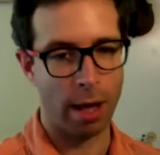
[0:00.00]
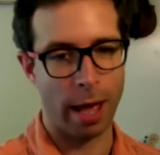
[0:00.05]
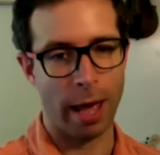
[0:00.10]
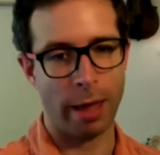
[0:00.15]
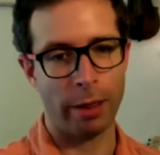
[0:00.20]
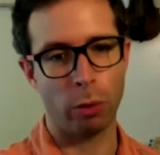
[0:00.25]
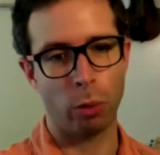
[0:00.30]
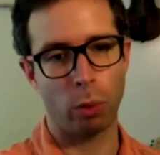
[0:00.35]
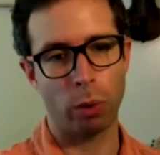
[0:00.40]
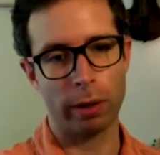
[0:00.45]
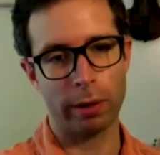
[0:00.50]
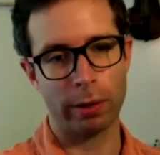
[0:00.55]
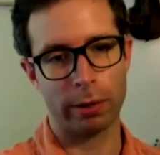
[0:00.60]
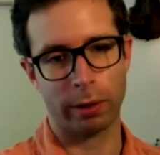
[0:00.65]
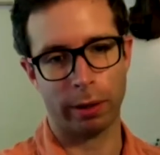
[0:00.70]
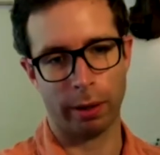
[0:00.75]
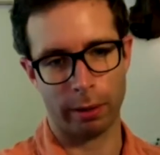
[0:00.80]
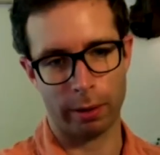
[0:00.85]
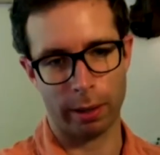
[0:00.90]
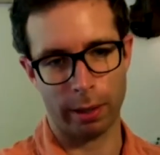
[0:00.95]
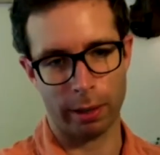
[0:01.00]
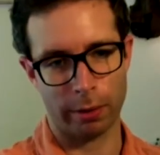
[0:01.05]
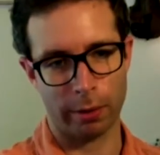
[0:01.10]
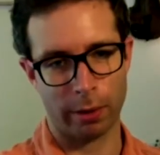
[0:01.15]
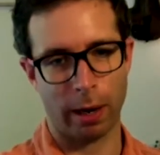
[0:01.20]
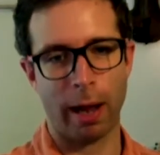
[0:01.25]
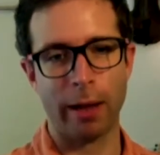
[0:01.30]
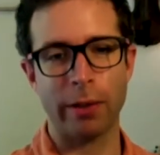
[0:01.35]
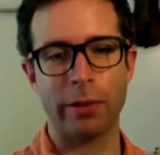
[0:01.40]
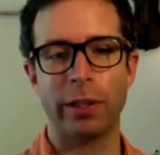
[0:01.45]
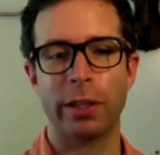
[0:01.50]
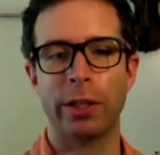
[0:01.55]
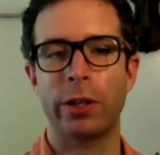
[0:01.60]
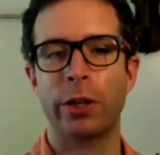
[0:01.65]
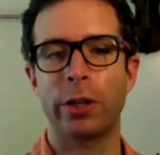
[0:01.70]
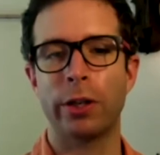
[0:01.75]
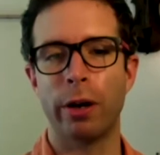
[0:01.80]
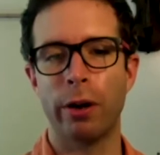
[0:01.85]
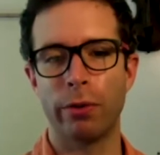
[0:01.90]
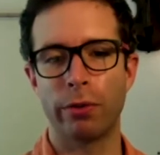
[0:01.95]
And the words go like this. And I'll sing
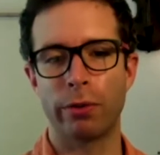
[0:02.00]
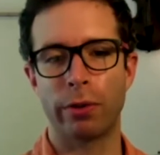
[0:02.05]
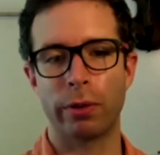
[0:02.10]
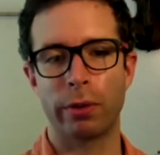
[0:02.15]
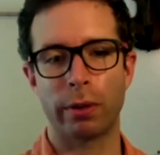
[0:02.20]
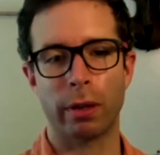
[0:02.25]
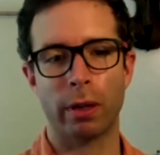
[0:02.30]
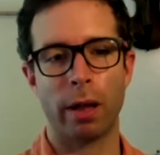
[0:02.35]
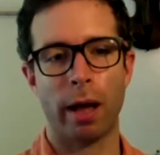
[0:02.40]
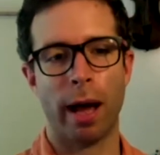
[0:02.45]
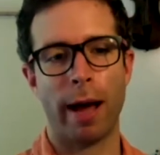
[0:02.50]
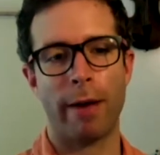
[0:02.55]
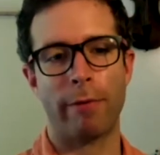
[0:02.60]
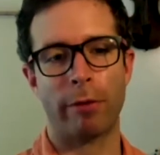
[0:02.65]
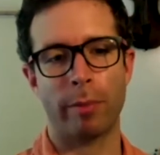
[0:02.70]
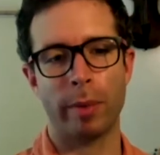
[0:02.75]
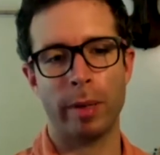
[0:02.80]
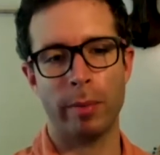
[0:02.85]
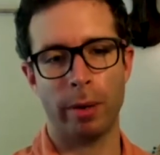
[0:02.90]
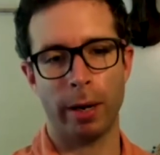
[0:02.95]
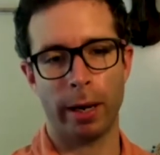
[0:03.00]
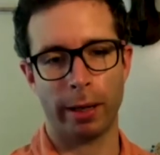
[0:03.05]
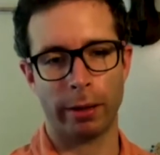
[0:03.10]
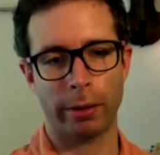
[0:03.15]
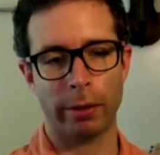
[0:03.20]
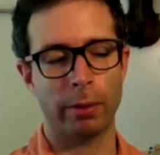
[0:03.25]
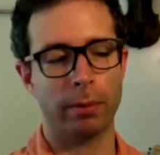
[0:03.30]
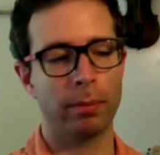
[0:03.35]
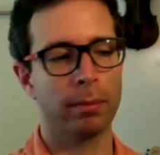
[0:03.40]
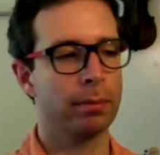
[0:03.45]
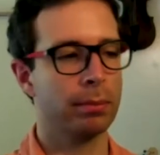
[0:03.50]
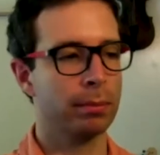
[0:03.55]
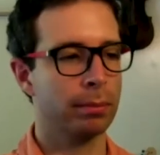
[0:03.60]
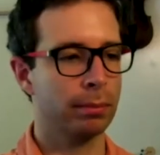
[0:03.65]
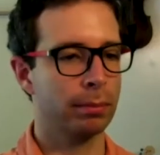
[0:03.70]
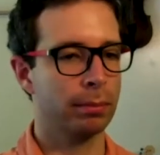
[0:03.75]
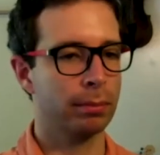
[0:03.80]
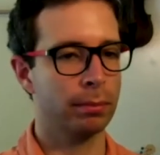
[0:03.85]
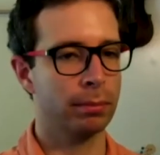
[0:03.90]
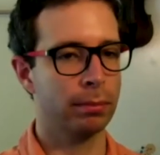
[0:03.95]
your notes. a little high for me, but I can
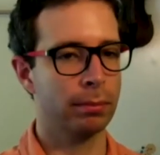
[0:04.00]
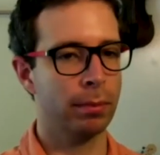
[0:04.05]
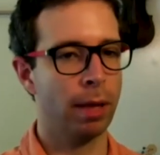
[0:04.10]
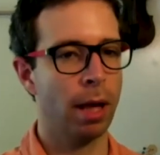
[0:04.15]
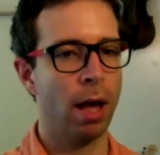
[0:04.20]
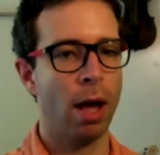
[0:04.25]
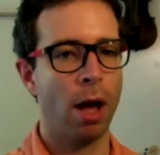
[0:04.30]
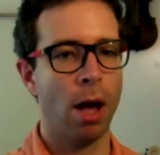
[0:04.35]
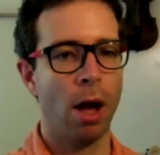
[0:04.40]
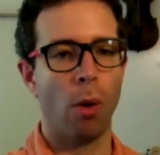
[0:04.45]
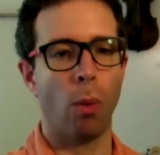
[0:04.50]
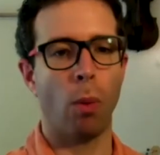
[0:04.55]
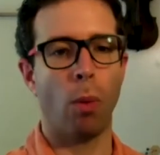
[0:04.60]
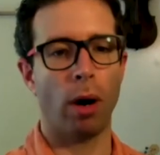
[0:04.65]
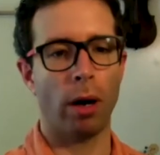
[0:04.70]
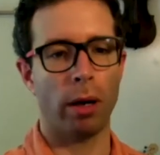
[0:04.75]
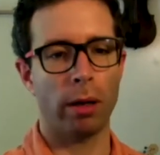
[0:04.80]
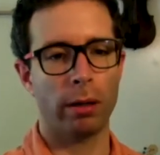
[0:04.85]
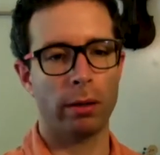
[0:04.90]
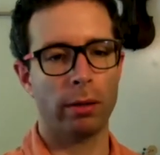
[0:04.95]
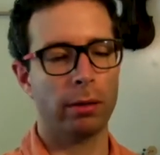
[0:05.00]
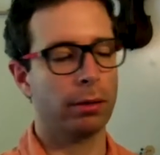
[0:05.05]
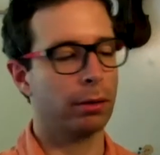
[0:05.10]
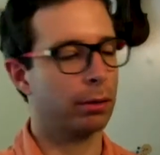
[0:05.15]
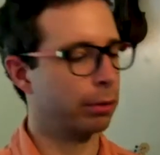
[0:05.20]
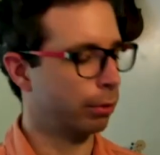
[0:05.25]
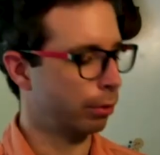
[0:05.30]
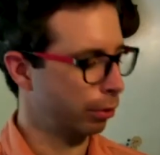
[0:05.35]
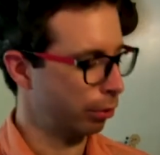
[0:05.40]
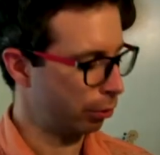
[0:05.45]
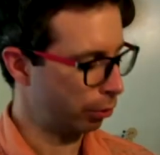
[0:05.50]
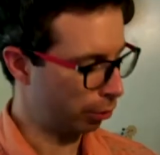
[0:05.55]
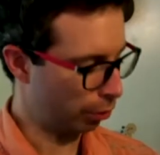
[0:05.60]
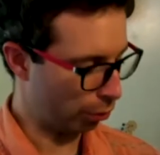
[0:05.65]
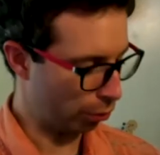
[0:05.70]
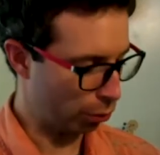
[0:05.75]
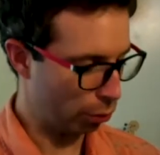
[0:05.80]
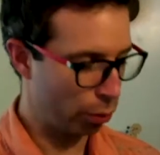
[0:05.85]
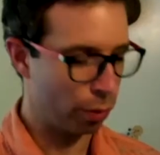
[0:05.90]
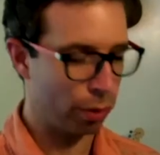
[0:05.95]
do it. One,
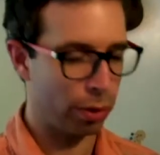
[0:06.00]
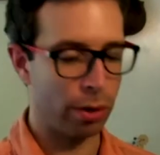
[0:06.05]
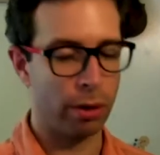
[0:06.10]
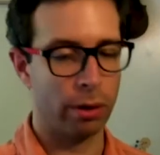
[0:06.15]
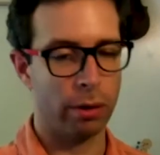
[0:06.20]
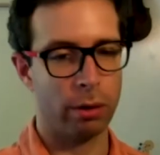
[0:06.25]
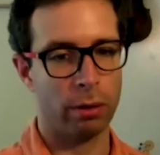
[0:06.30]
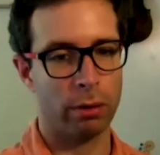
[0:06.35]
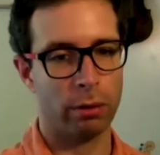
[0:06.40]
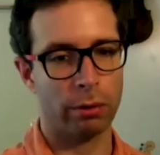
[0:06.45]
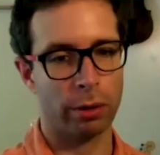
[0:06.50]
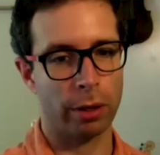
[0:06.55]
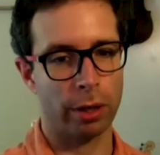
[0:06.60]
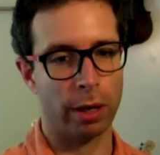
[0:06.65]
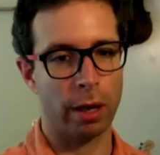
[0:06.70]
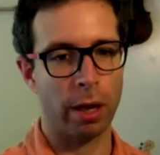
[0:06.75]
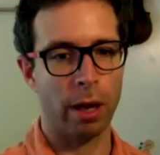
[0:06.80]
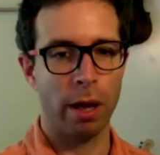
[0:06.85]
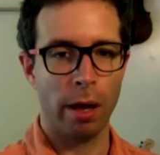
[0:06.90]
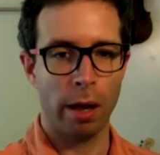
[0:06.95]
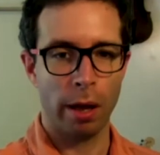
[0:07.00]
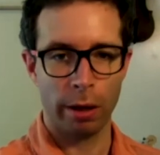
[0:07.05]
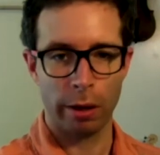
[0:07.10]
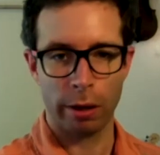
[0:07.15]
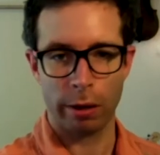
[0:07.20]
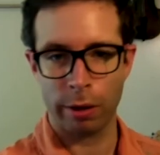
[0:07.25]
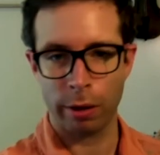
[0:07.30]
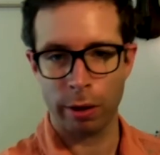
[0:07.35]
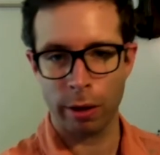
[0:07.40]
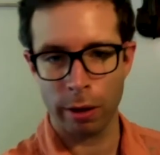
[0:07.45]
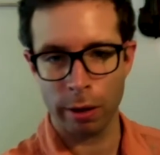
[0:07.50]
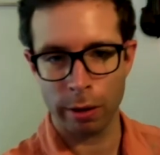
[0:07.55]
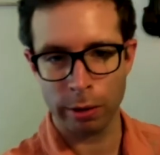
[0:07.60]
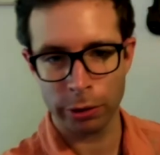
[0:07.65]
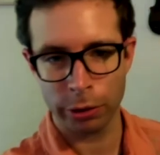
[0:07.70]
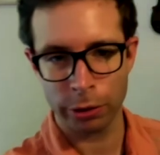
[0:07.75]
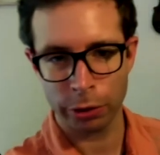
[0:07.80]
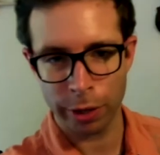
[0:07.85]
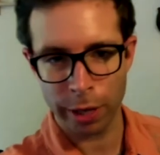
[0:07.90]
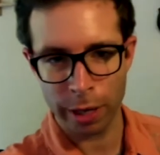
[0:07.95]
two, three.
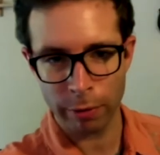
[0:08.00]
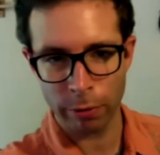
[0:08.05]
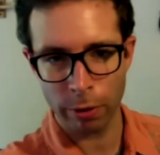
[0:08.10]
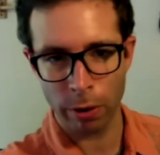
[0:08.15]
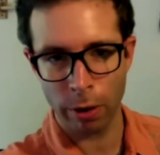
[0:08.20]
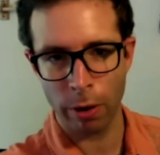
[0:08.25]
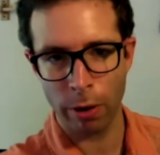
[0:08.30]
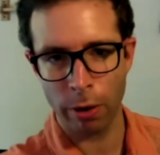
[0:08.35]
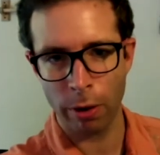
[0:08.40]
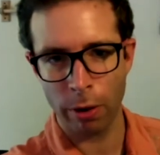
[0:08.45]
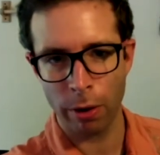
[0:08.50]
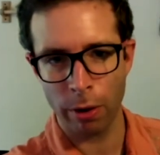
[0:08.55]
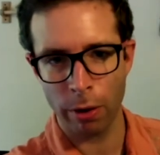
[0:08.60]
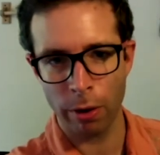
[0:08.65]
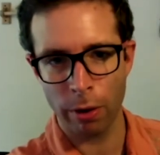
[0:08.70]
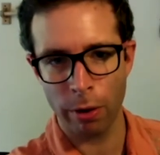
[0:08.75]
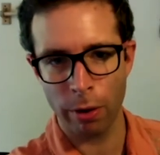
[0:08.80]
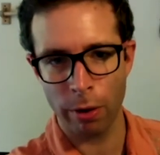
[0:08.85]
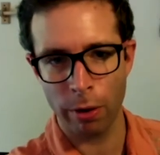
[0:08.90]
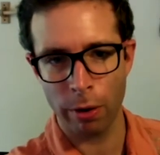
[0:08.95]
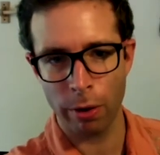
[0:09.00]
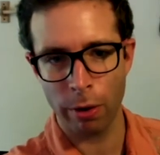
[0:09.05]
Country road.